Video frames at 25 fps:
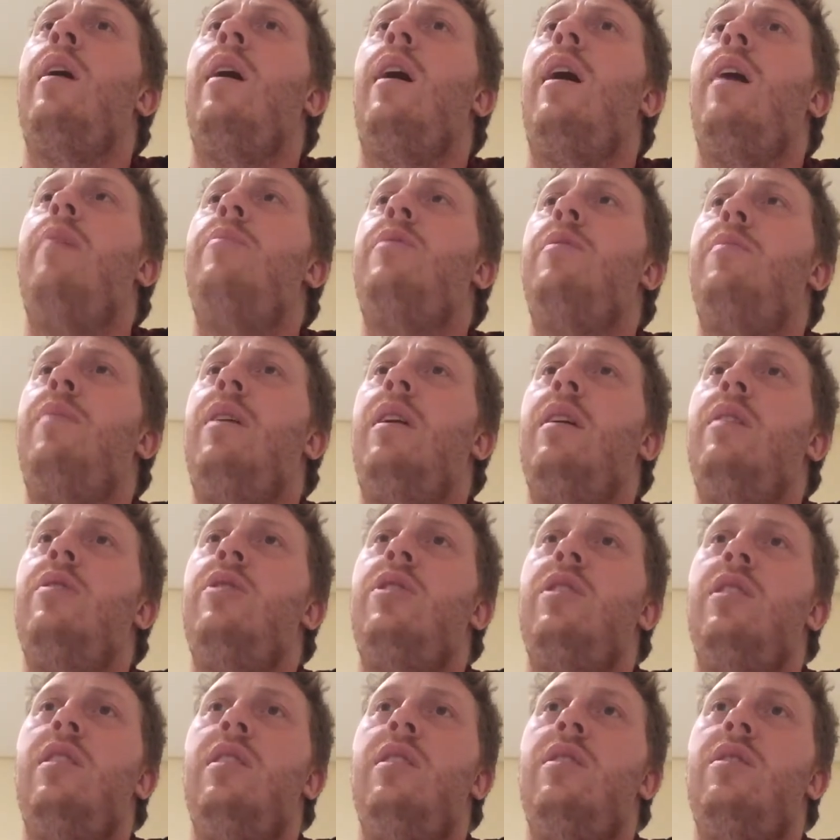
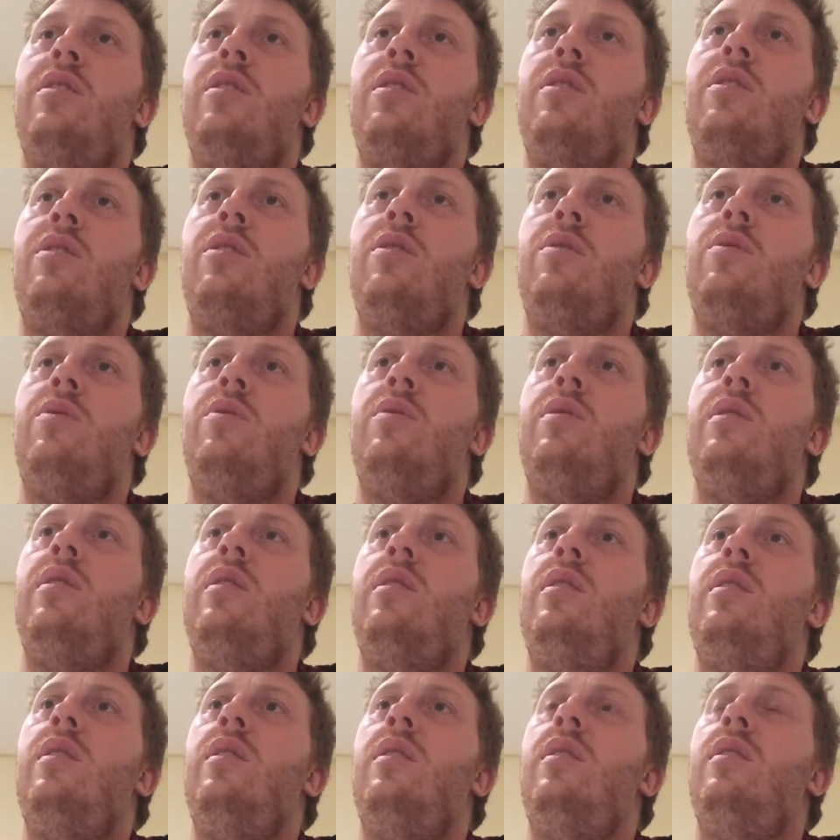Ophthalmology Institute
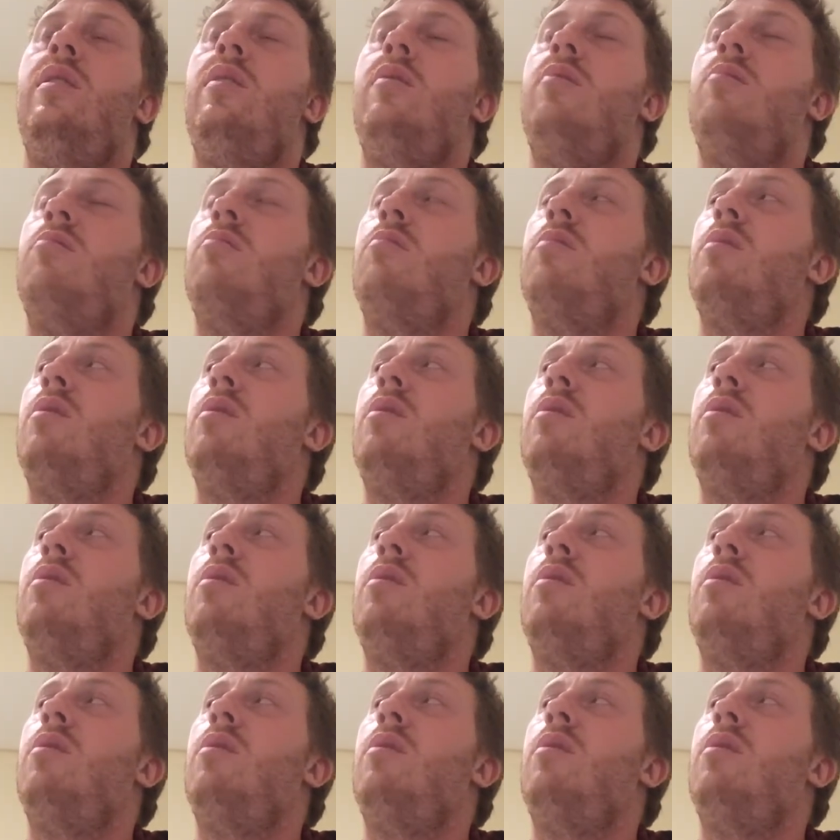in